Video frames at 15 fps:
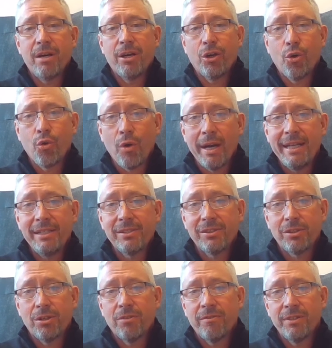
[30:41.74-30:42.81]
great
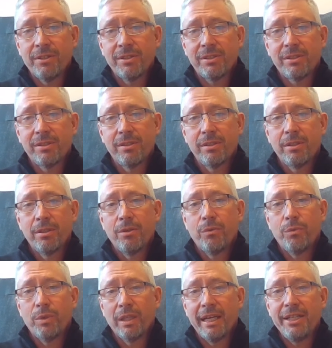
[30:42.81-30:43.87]
service,
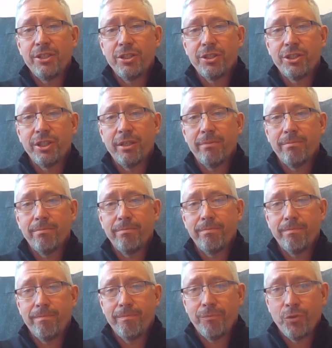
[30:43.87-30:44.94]
relationship,
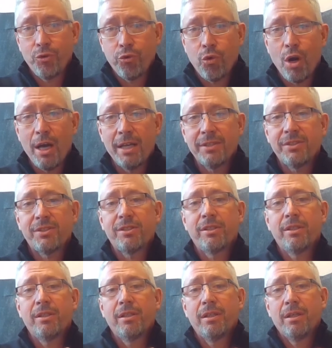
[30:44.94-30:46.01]
trust,
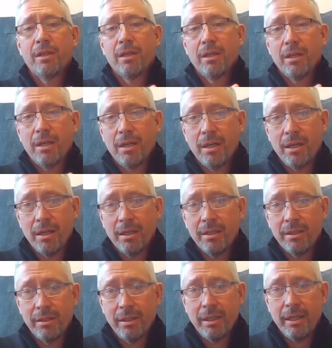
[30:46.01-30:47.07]

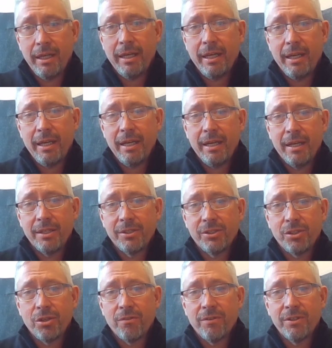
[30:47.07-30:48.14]
and a
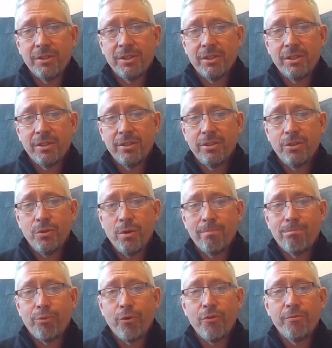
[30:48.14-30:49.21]
service to
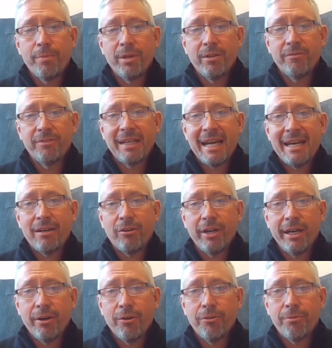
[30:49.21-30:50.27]
improvement of cattle
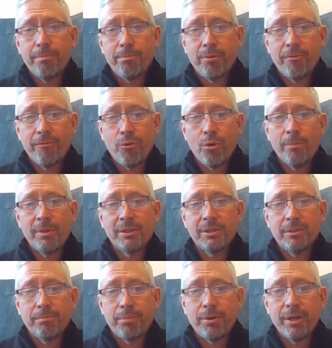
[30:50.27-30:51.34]
health, performance,
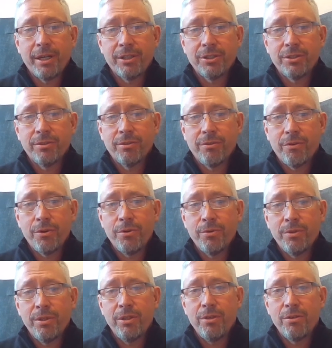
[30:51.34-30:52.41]
and production through
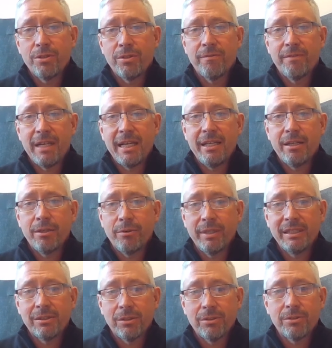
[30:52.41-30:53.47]
the use of data and
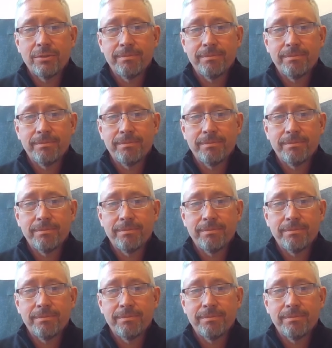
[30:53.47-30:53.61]
research.